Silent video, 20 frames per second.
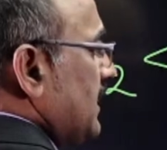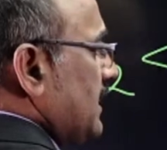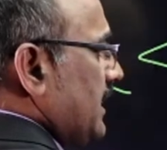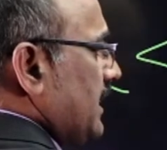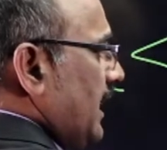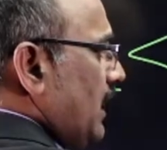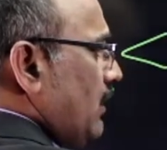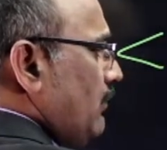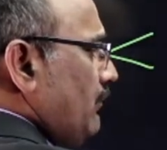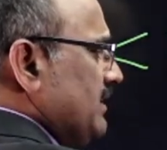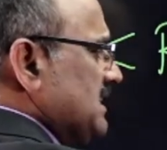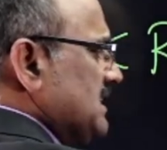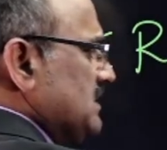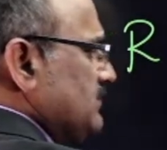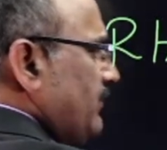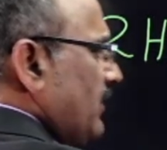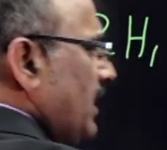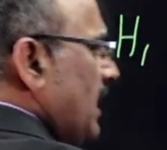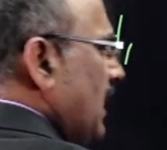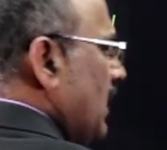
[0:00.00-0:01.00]
the curve which
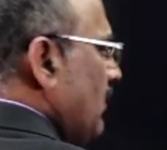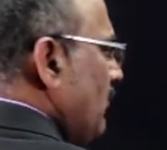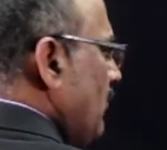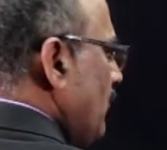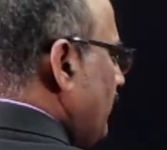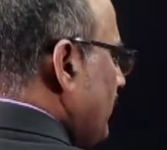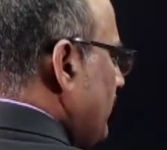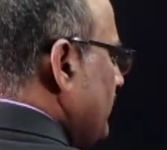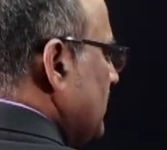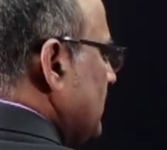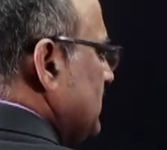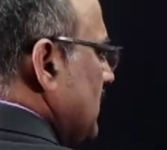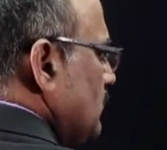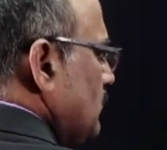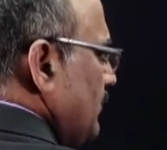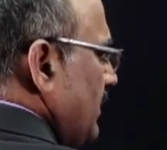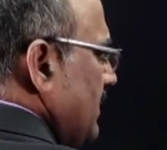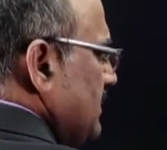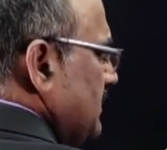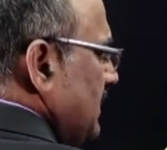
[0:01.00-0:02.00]
is far away from the
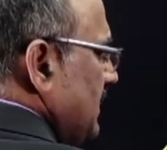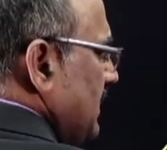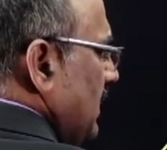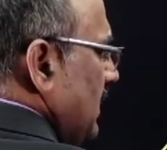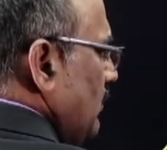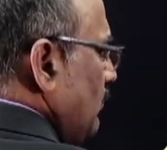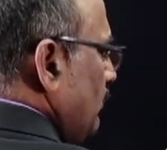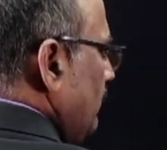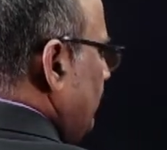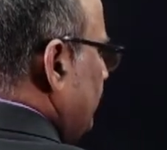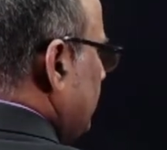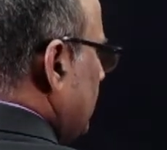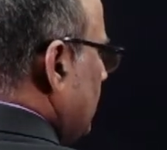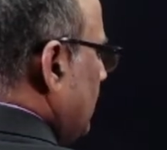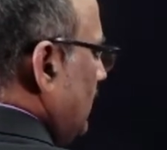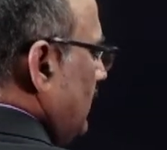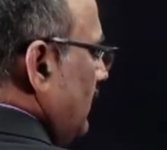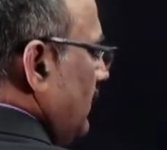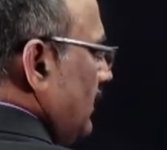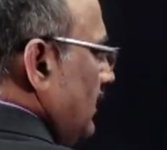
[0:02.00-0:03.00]
saturation curve,
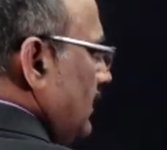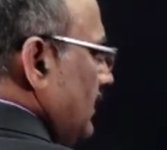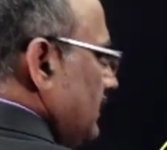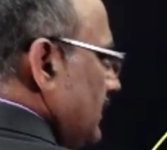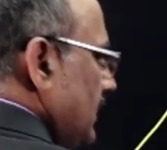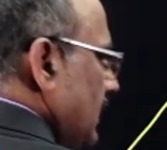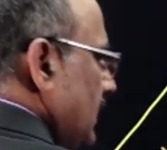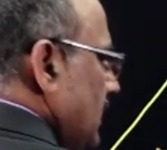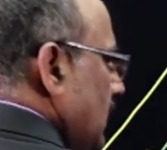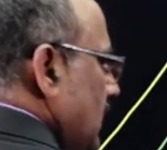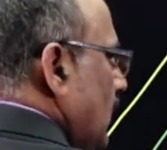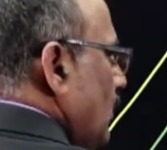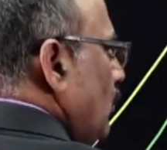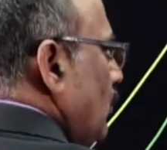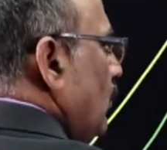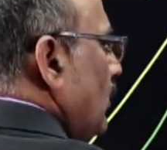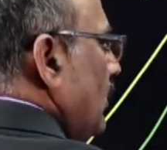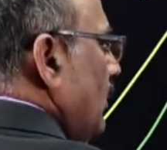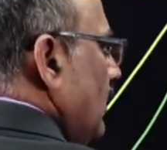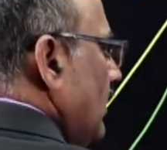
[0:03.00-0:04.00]
the
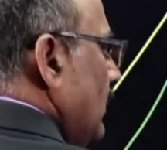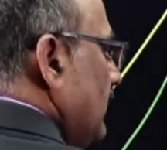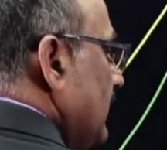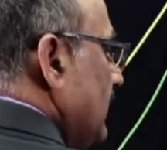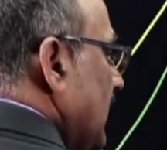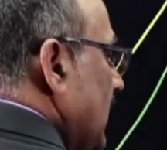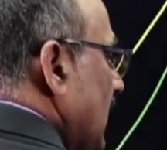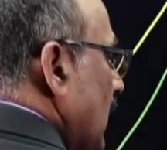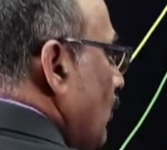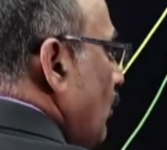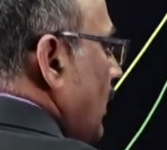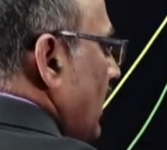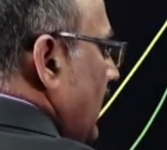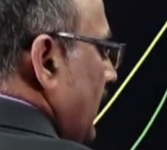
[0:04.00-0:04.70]
curved